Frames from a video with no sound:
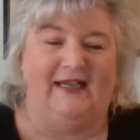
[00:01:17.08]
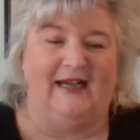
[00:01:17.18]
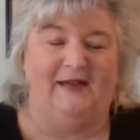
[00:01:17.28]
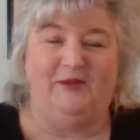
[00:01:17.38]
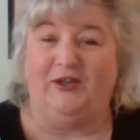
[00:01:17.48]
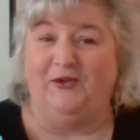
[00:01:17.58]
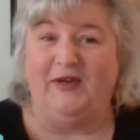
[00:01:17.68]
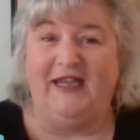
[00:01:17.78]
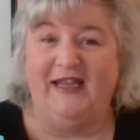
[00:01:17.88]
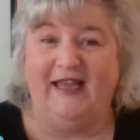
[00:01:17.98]
I'm
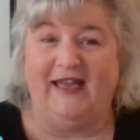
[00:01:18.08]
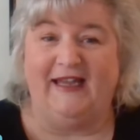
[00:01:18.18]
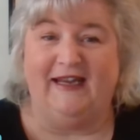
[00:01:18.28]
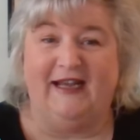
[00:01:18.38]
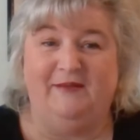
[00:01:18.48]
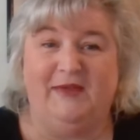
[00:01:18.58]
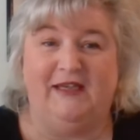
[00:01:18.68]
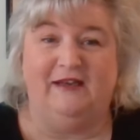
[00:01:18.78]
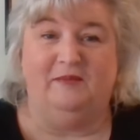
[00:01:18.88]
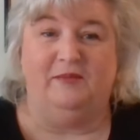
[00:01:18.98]
Joni, and I'm
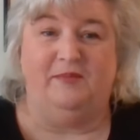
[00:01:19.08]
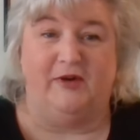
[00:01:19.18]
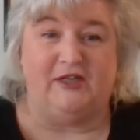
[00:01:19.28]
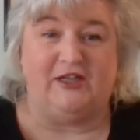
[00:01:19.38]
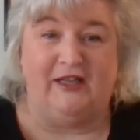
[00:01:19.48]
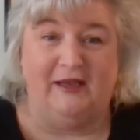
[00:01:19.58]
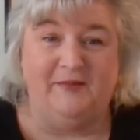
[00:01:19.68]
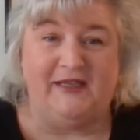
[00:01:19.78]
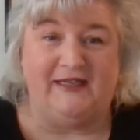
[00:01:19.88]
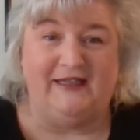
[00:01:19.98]
in British
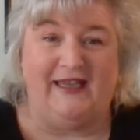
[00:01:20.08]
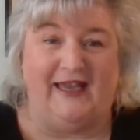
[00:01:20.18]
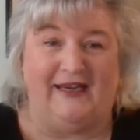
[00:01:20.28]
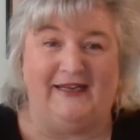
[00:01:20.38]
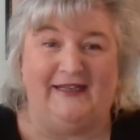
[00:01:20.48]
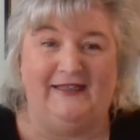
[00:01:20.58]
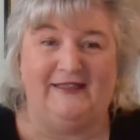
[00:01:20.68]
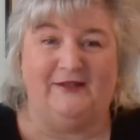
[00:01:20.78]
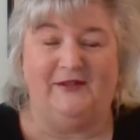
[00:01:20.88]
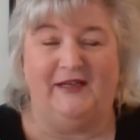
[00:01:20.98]
Columbia, Canada,
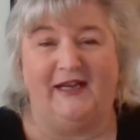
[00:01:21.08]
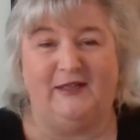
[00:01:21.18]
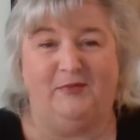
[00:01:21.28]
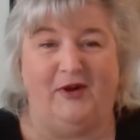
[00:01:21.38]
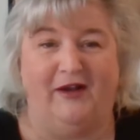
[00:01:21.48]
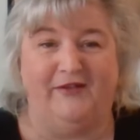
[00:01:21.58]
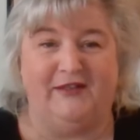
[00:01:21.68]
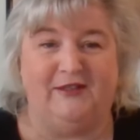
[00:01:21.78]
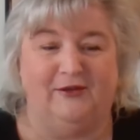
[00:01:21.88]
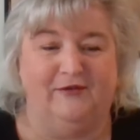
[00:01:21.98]
so the next
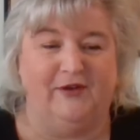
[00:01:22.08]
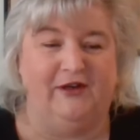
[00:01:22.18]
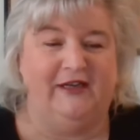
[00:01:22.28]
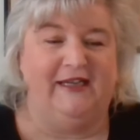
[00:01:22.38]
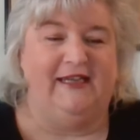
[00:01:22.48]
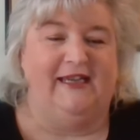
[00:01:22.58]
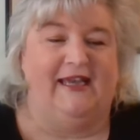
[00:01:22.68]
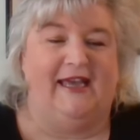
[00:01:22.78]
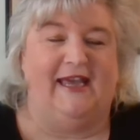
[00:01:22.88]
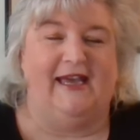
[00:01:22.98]
province over.
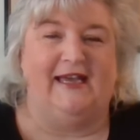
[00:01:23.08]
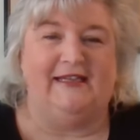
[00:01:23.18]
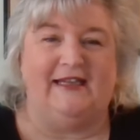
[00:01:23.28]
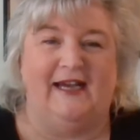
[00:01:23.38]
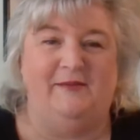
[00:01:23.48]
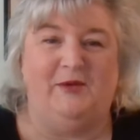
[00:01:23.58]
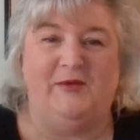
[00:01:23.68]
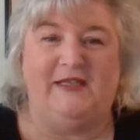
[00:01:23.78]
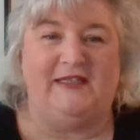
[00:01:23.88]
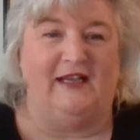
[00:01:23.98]
And I'm a
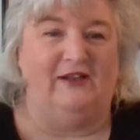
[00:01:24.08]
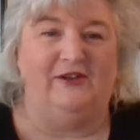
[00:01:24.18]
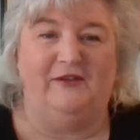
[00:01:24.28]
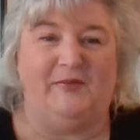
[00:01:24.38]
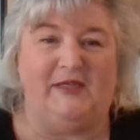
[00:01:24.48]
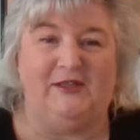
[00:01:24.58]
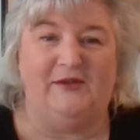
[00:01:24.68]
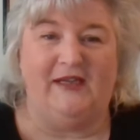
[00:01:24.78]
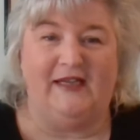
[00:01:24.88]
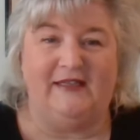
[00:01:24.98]
reseller. I've been
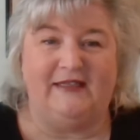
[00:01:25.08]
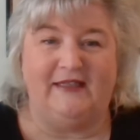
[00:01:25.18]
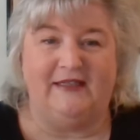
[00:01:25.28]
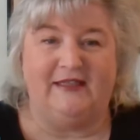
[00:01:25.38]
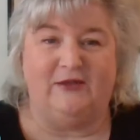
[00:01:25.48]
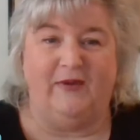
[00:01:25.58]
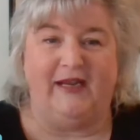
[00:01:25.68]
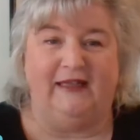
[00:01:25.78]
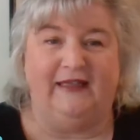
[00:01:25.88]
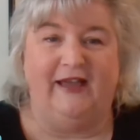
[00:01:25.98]
doing it since
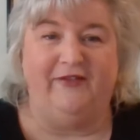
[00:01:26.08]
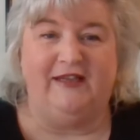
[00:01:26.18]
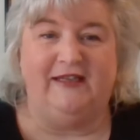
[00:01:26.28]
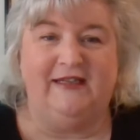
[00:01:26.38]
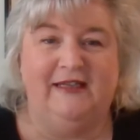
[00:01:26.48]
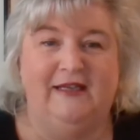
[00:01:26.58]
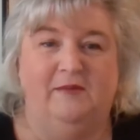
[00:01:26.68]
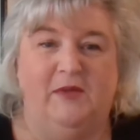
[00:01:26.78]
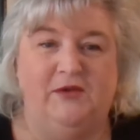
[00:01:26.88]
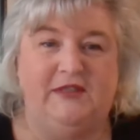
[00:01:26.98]
2011,
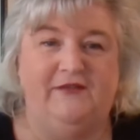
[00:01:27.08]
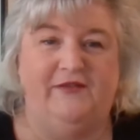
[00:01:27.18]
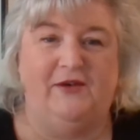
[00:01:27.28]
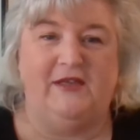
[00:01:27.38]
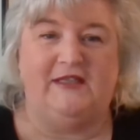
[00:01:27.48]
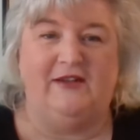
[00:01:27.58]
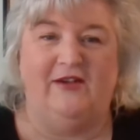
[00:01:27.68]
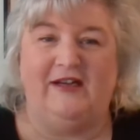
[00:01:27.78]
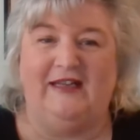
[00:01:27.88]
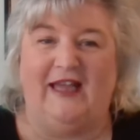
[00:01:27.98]
mostly focus
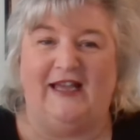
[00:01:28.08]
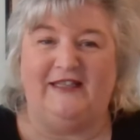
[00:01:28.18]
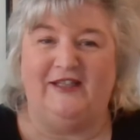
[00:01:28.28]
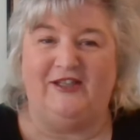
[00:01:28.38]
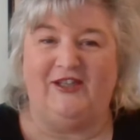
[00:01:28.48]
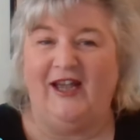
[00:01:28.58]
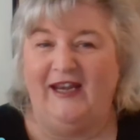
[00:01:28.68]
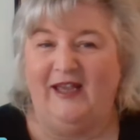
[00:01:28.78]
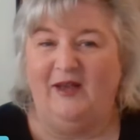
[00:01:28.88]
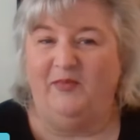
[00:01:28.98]
on glass and
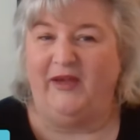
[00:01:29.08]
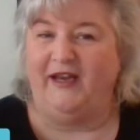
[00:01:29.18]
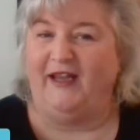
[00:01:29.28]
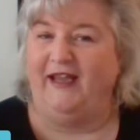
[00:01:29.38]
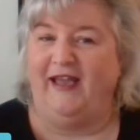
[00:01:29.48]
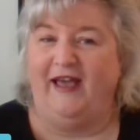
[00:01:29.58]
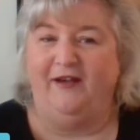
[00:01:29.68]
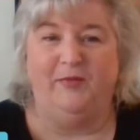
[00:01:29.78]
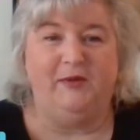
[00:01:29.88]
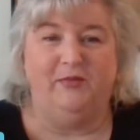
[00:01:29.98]
china, but I
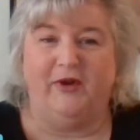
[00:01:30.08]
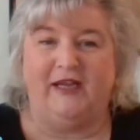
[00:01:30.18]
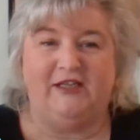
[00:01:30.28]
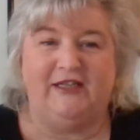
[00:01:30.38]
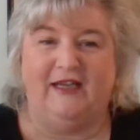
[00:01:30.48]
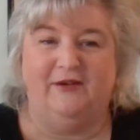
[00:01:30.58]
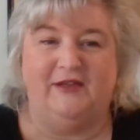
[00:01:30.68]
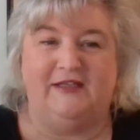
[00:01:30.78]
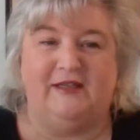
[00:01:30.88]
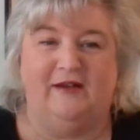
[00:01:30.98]
have been branching out
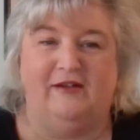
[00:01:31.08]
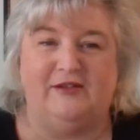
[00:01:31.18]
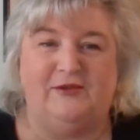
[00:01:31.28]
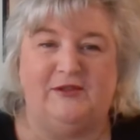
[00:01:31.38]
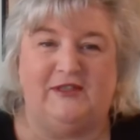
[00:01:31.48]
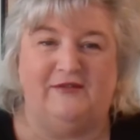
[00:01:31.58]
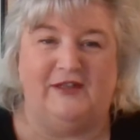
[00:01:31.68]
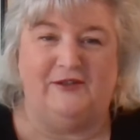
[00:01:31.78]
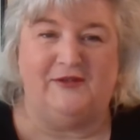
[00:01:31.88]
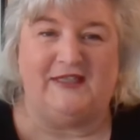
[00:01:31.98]
into all sorts of
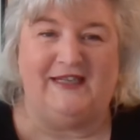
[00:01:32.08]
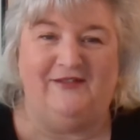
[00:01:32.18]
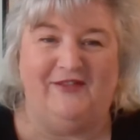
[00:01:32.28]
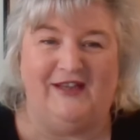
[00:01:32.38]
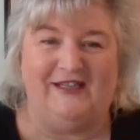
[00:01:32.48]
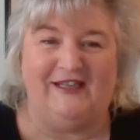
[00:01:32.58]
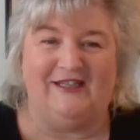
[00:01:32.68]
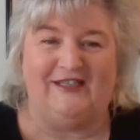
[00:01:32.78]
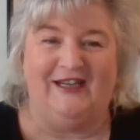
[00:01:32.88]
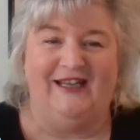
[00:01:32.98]
interesting
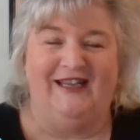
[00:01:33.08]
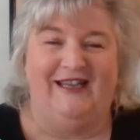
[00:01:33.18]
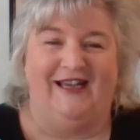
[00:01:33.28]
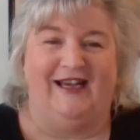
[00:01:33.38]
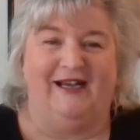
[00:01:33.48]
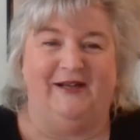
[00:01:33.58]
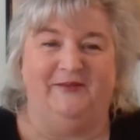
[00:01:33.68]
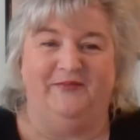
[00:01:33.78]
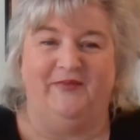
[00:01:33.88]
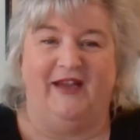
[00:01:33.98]
vintage.
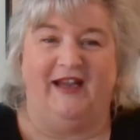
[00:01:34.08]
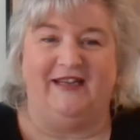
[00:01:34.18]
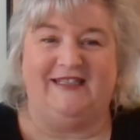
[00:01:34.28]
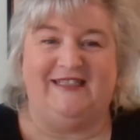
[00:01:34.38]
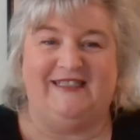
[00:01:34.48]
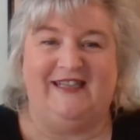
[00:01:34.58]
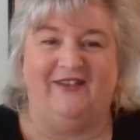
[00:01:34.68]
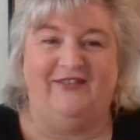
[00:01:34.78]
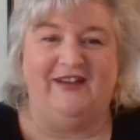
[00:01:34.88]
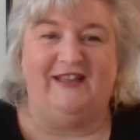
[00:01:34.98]
I
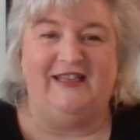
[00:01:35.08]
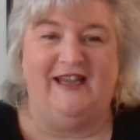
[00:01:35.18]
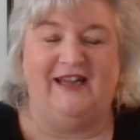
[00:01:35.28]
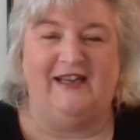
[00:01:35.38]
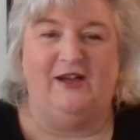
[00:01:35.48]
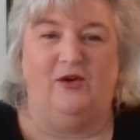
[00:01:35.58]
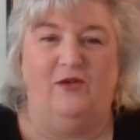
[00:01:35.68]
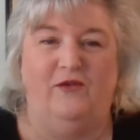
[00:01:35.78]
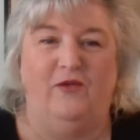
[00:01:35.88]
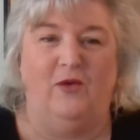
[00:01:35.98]
definitely kind of
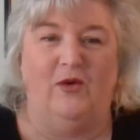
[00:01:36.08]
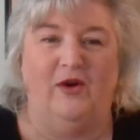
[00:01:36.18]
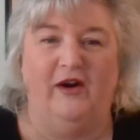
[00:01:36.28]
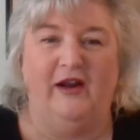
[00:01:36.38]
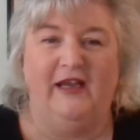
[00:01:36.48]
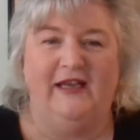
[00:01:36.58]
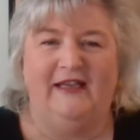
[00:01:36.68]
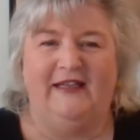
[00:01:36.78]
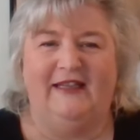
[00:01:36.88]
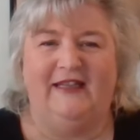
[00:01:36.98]
go for
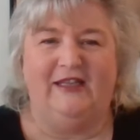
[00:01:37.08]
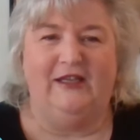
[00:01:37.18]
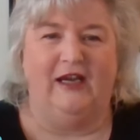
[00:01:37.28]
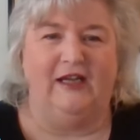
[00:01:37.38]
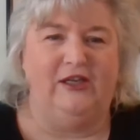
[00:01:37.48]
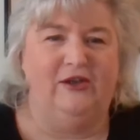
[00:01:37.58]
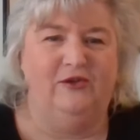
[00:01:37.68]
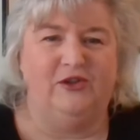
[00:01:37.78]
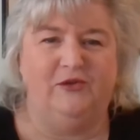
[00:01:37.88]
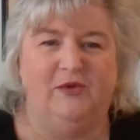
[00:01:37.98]
the
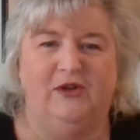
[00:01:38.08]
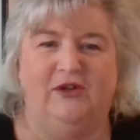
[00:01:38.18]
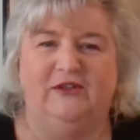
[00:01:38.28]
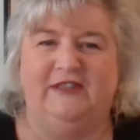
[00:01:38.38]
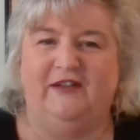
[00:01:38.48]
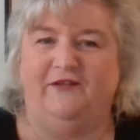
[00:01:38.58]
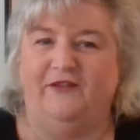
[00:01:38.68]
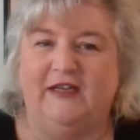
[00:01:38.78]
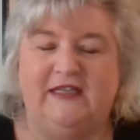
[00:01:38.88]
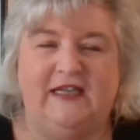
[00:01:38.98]
unusual,
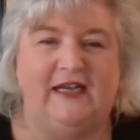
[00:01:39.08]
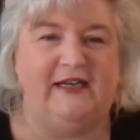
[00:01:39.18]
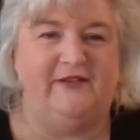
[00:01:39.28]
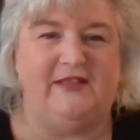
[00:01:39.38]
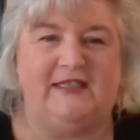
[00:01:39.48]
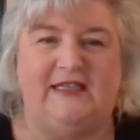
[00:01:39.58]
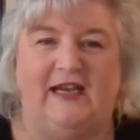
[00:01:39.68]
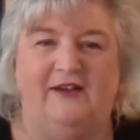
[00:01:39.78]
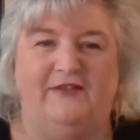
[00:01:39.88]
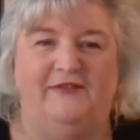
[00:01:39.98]
different kind of
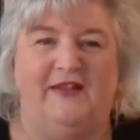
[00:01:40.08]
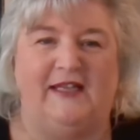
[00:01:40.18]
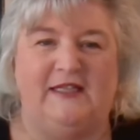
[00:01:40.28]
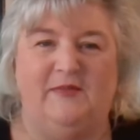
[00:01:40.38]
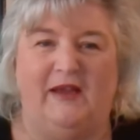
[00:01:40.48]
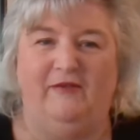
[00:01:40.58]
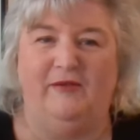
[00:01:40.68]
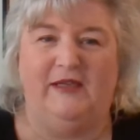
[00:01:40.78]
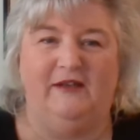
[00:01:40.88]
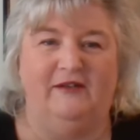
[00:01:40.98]
stuff. That's my
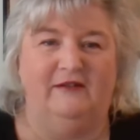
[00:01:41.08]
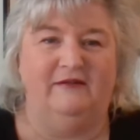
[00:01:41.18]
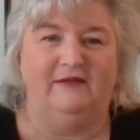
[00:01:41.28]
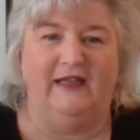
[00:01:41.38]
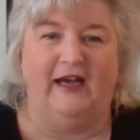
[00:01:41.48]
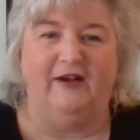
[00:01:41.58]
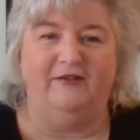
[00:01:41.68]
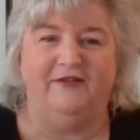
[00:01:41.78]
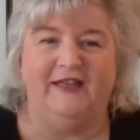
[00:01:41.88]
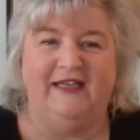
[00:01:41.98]
real
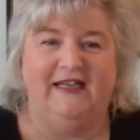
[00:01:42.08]
love.